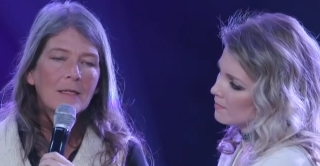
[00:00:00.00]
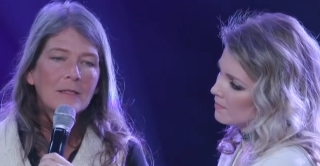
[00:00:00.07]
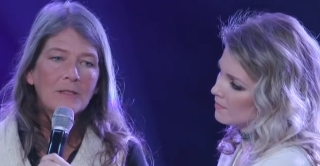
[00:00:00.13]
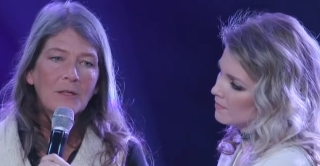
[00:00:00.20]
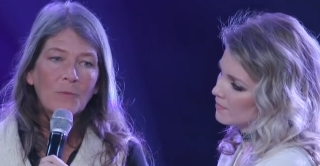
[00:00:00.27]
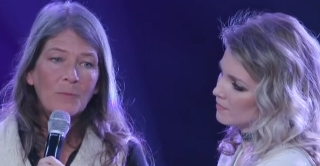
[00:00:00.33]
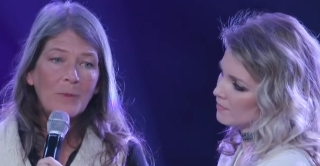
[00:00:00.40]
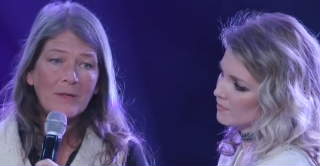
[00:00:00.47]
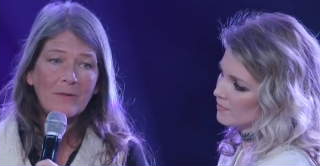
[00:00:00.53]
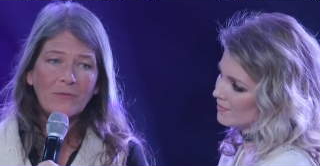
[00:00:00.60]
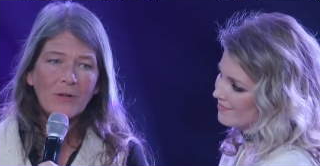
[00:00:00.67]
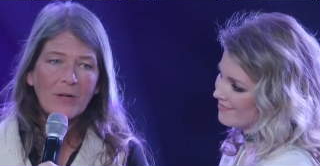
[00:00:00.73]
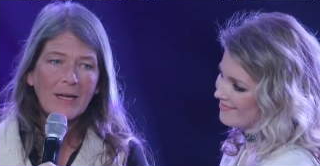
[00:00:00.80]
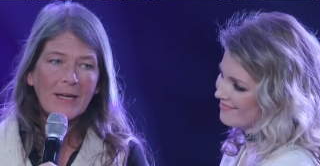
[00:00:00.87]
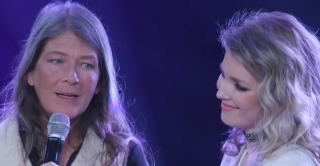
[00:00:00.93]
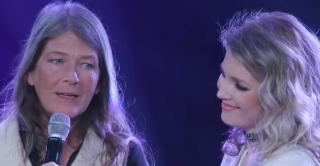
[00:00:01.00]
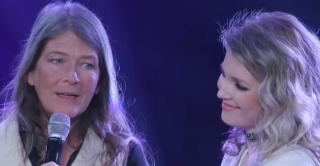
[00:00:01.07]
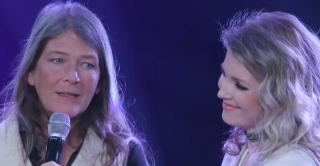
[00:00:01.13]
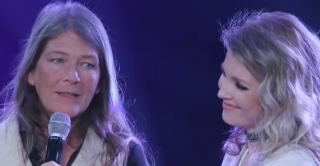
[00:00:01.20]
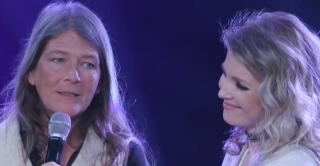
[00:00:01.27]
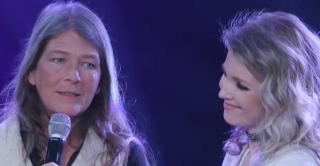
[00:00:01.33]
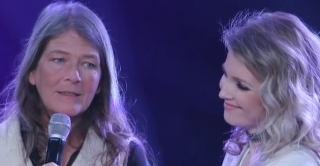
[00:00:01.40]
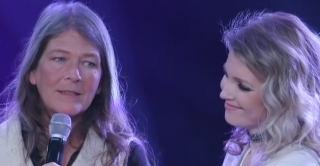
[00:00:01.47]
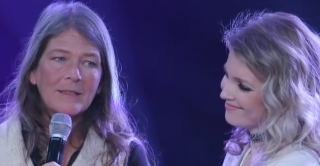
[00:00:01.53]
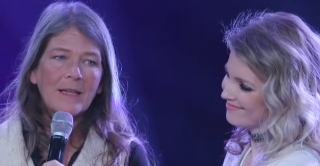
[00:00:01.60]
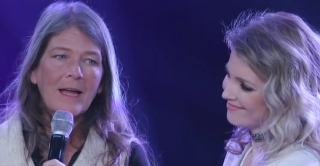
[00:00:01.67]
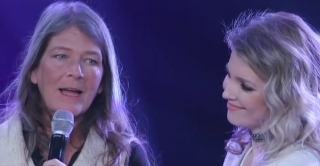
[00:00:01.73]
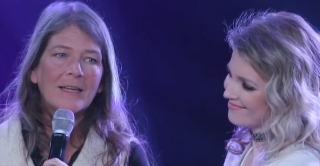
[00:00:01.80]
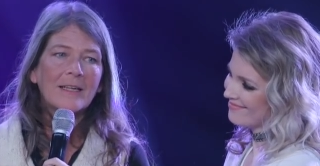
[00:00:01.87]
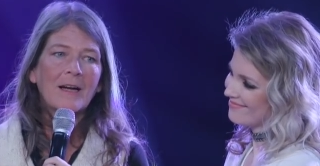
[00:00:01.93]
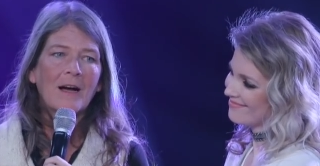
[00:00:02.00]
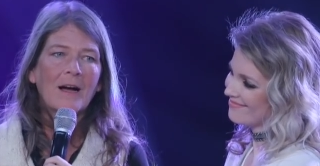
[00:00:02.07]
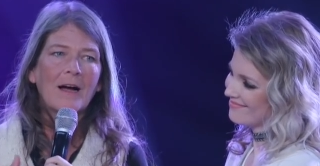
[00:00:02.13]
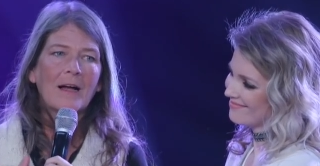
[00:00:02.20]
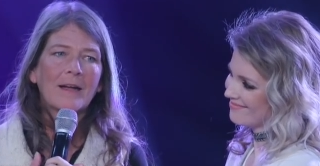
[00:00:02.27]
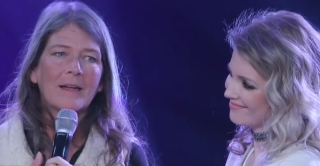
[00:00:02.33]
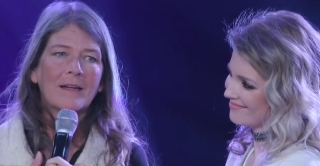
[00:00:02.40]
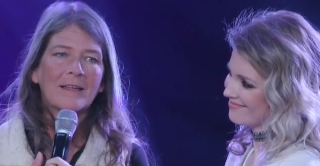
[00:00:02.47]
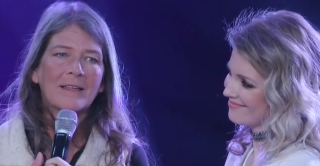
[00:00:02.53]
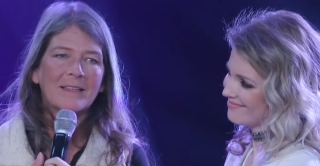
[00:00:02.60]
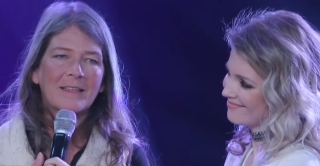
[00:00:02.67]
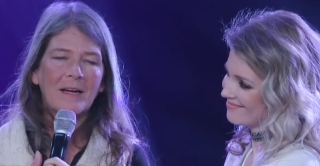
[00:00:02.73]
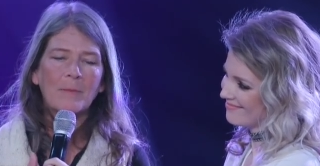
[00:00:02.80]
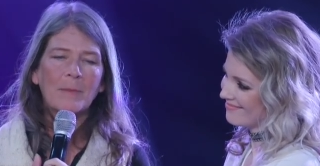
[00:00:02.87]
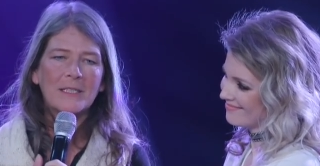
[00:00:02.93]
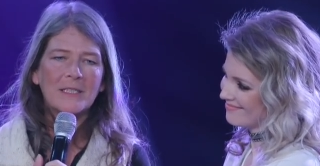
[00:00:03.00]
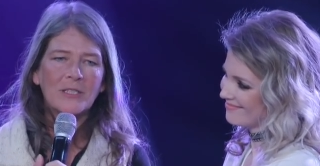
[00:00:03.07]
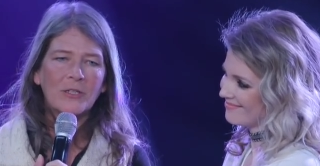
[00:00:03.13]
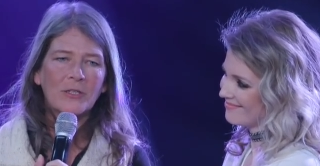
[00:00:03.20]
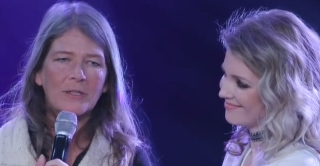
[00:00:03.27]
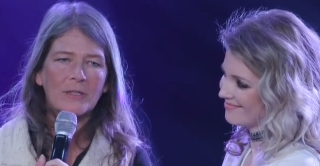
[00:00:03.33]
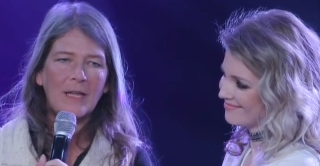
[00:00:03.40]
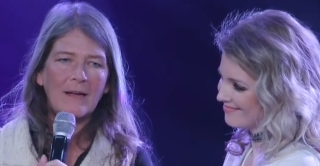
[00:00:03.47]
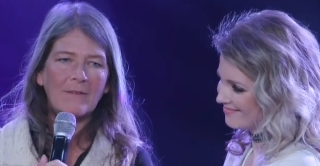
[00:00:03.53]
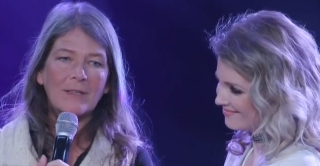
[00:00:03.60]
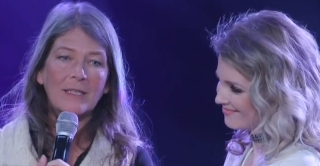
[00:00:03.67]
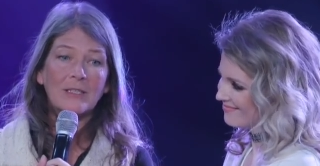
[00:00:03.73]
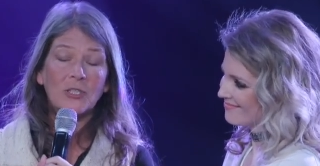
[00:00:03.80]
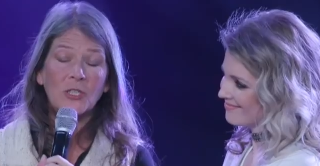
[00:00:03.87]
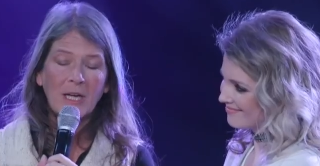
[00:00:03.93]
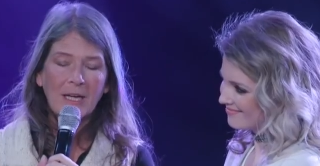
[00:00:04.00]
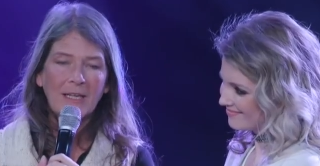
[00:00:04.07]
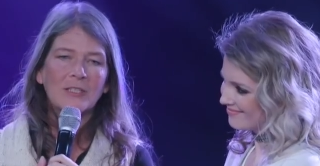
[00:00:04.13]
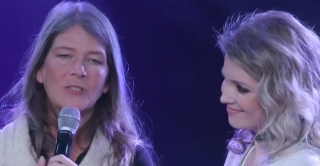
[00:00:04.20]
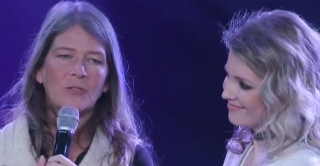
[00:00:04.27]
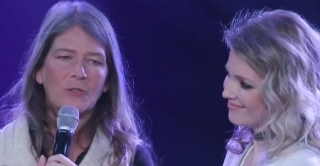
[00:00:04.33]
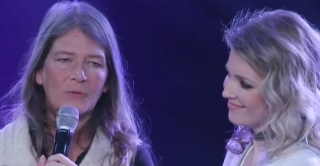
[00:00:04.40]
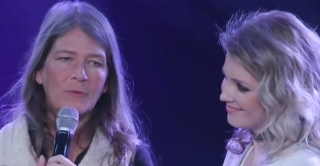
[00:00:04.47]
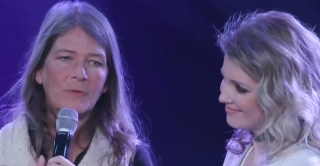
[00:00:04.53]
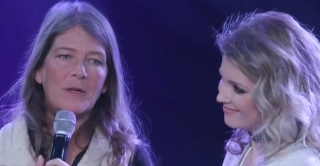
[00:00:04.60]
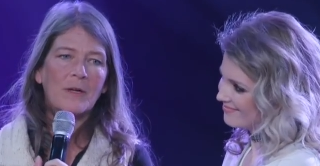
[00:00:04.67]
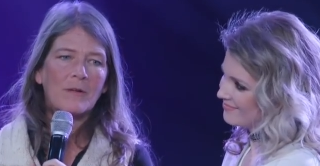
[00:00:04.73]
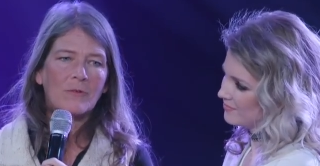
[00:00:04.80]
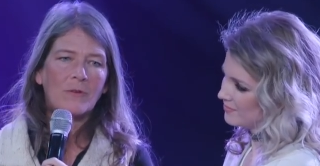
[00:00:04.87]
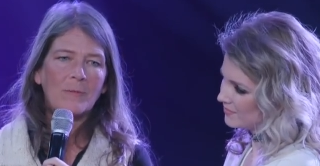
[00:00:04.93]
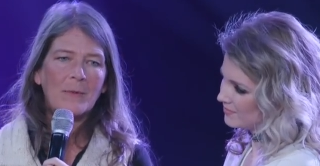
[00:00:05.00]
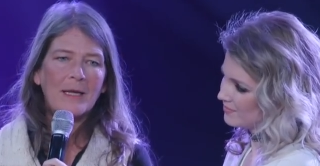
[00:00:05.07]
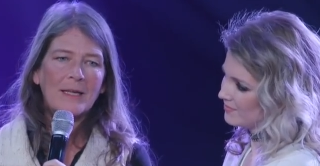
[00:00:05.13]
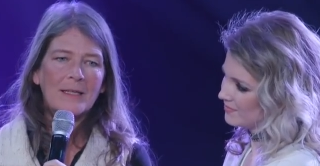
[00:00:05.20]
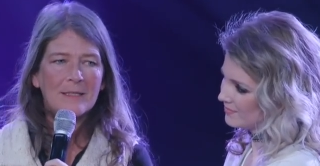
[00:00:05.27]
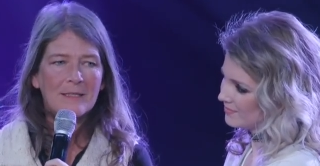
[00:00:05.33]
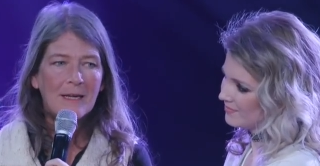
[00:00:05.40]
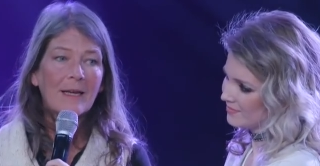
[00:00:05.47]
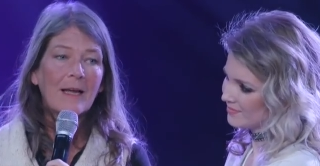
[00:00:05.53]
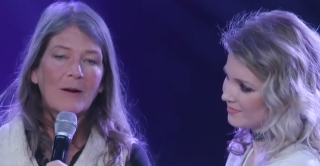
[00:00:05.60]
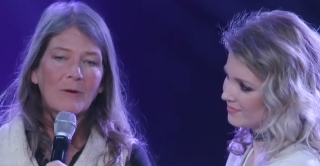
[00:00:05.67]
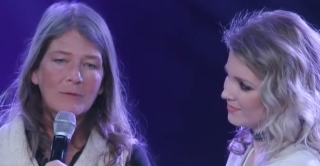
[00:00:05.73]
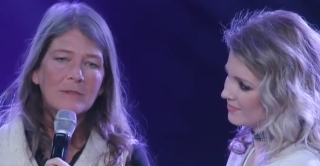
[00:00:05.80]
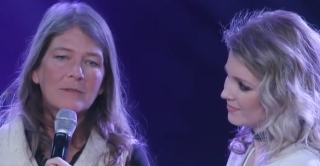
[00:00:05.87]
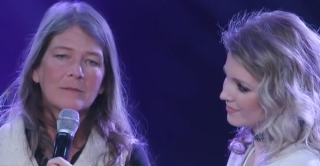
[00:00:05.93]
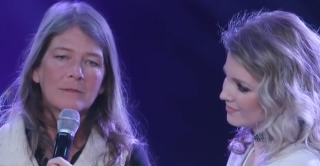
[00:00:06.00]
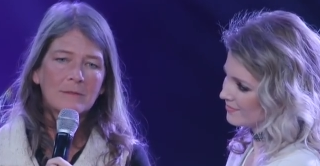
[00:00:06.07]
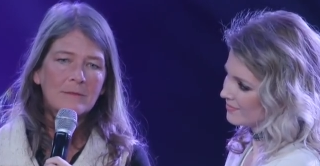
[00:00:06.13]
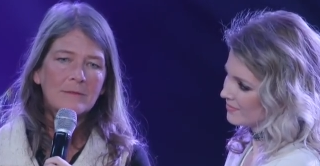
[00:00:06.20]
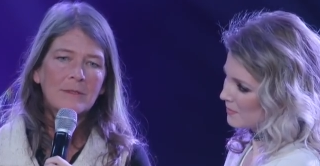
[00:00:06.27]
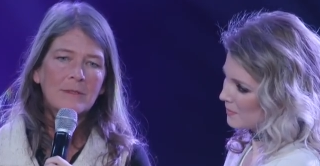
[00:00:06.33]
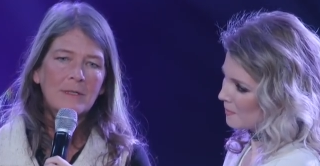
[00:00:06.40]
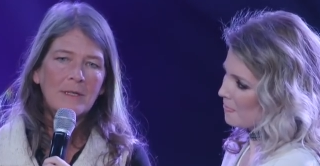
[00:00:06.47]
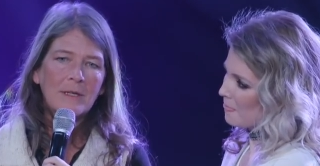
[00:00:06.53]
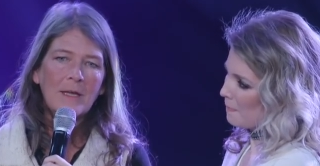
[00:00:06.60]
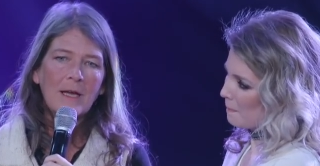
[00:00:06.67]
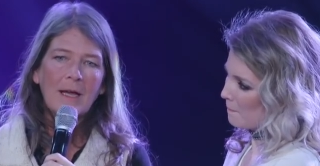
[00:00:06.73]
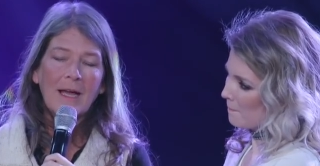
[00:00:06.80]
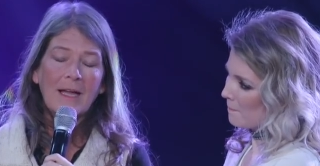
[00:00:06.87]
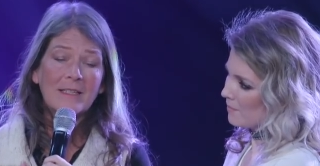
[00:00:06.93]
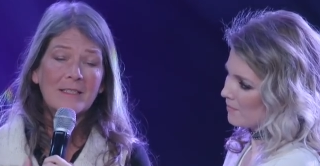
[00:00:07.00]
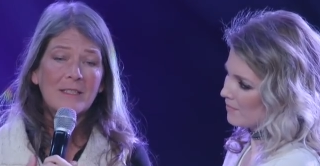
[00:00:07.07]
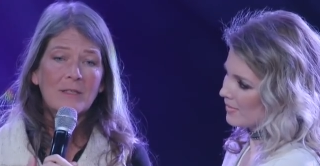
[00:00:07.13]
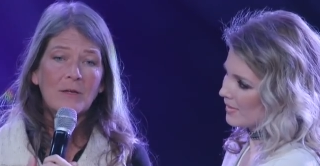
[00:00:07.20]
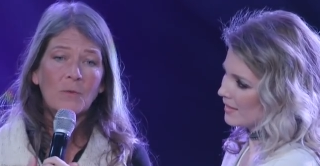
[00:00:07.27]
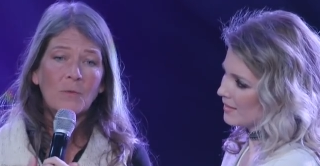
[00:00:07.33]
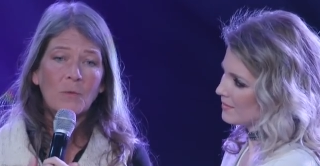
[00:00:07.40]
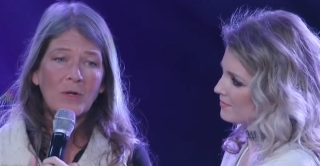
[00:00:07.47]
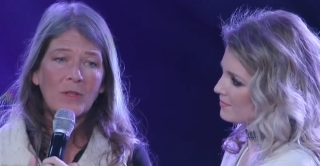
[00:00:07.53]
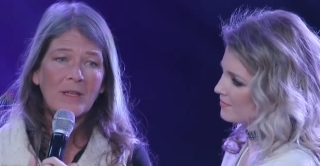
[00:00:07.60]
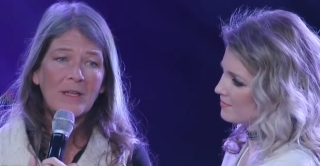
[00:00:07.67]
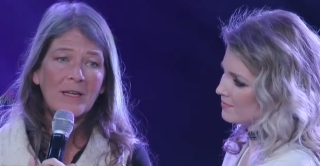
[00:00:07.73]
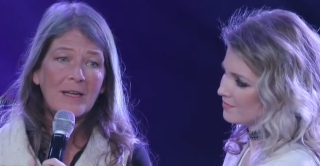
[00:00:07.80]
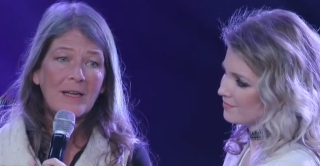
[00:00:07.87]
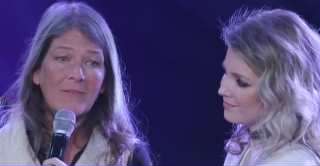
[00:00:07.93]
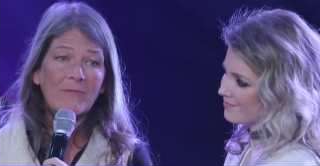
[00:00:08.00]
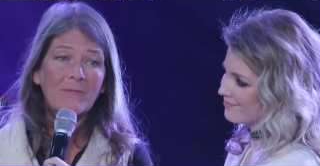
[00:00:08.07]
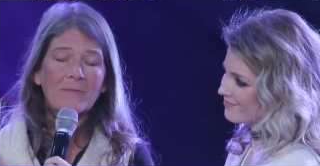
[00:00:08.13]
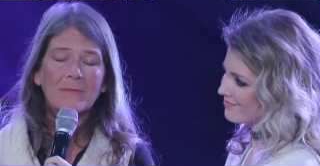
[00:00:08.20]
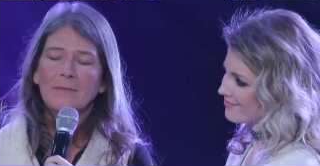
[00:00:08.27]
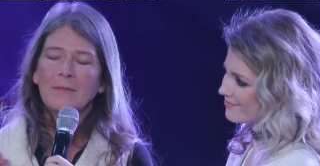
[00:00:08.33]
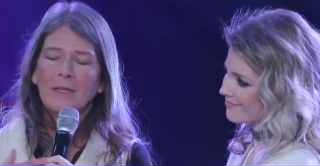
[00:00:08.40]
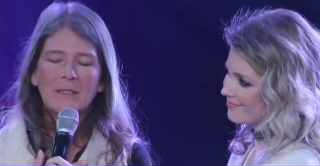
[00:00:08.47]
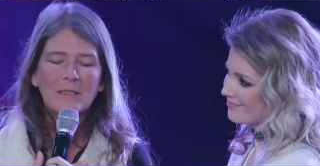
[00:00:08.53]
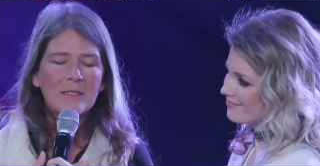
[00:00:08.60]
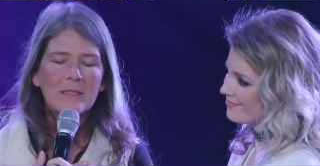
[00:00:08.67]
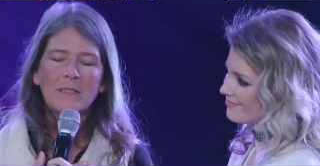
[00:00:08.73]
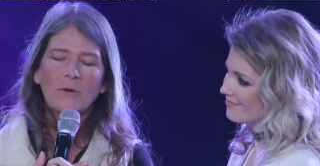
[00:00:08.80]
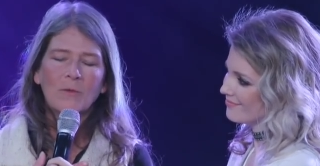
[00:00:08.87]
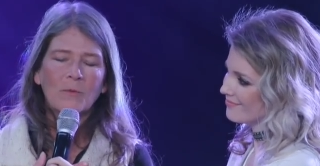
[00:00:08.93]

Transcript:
Speaker 1: Don't be afraid. Let God come into your life and change you from the inside out. It's so worth it. If, it's so